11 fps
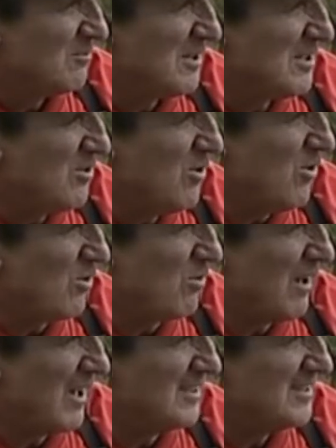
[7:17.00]
When you hook
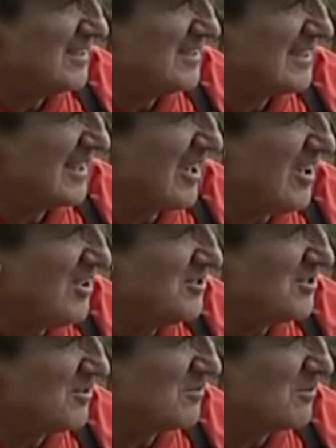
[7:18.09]
one, they're hard
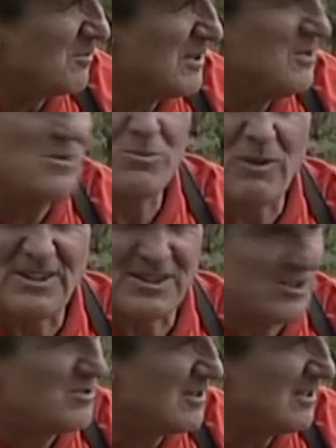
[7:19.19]
to hook, but when you hook one,
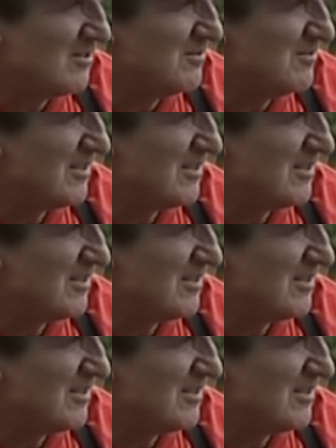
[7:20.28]
it's usually a good